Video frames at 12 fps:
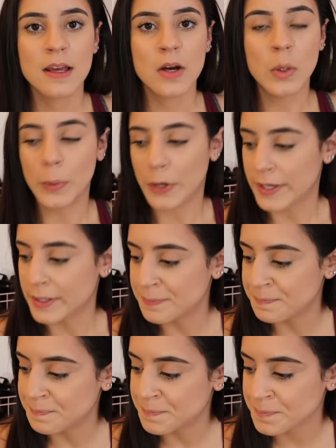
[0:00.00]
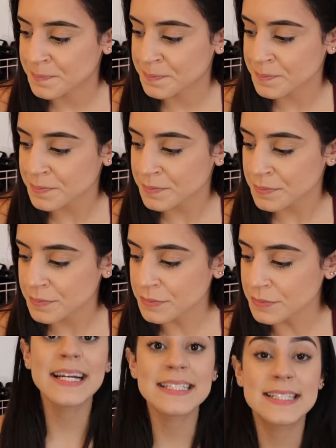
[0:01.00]
Oh boy.
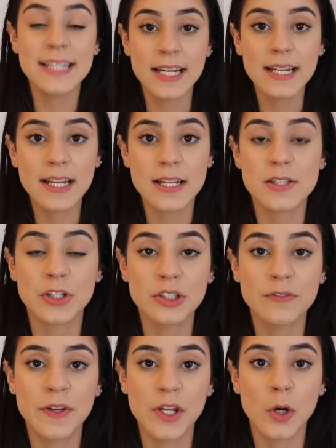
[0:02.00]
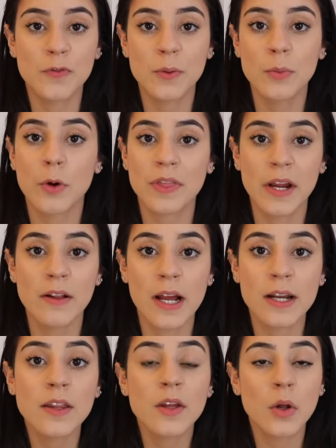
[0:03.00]
I didn't insert a video from North
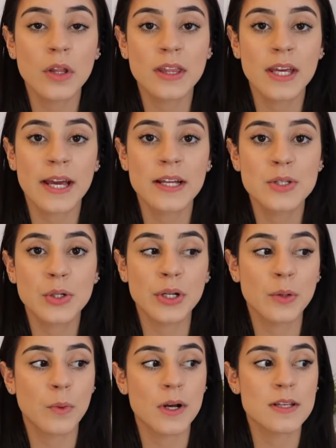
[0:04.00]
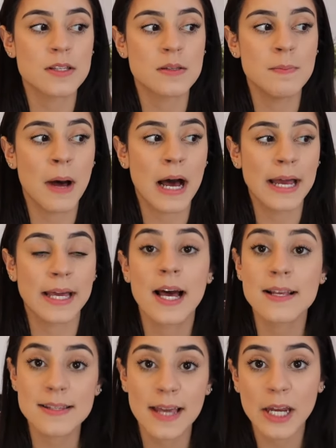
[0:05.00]
Carolina. The only thing I inserted was my
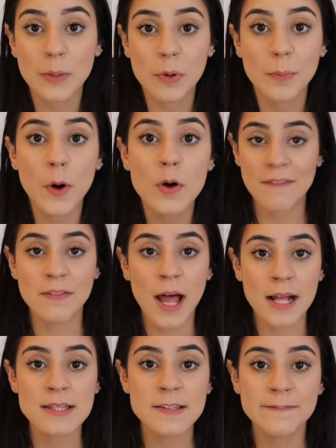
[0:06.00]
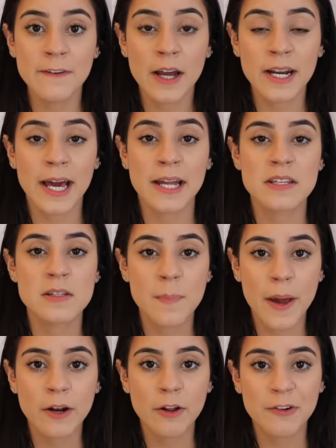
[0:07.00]
cousin getting proposed. I had lots of fun. I got a
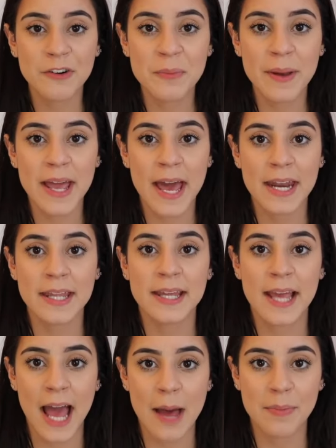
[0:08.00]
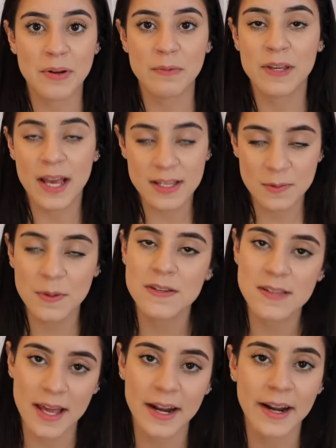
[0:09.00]
spider thrown on my head in the cabin. Yes, we
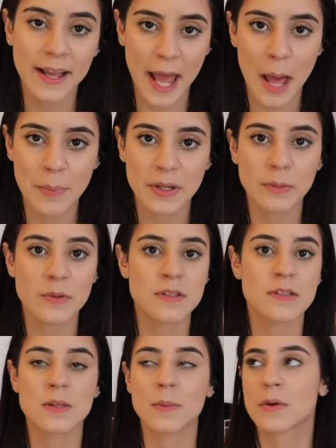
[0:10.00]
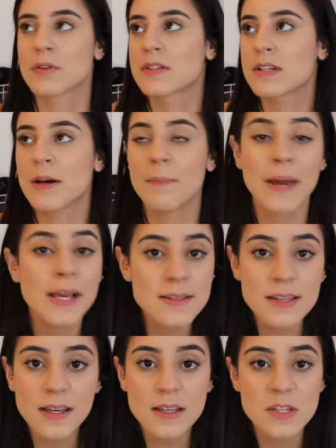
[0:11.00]
stayed in a cabin. It was the most
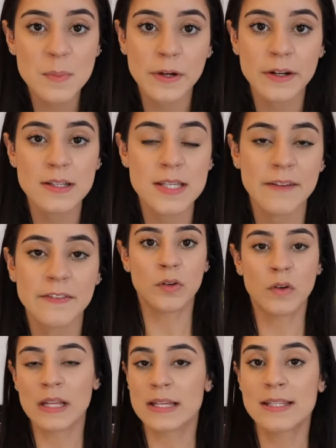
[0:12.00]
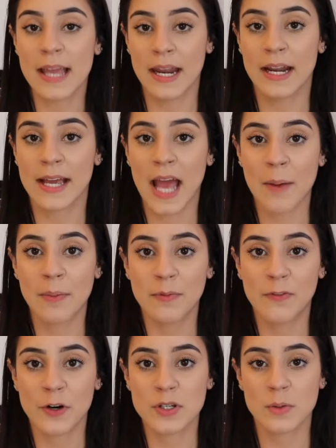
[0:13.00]
amazing experience ever. I really stayed in a cabin
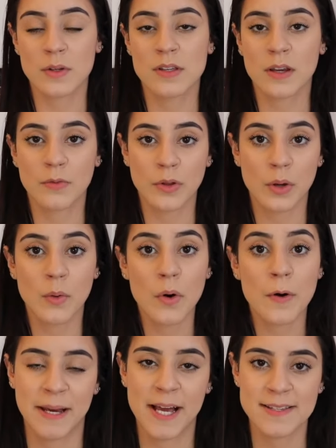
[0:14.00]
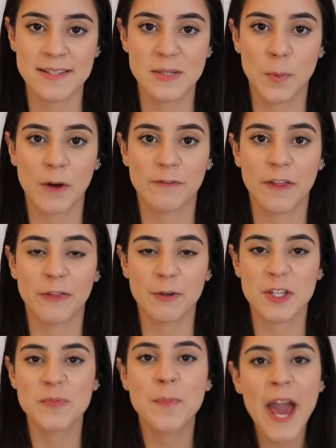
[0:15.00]
before, so it was like really cool. My cousin's boyfriend threw a
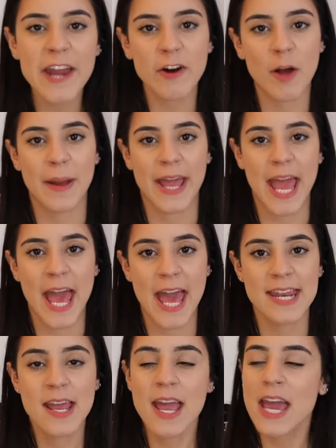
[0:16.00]
spider on my head.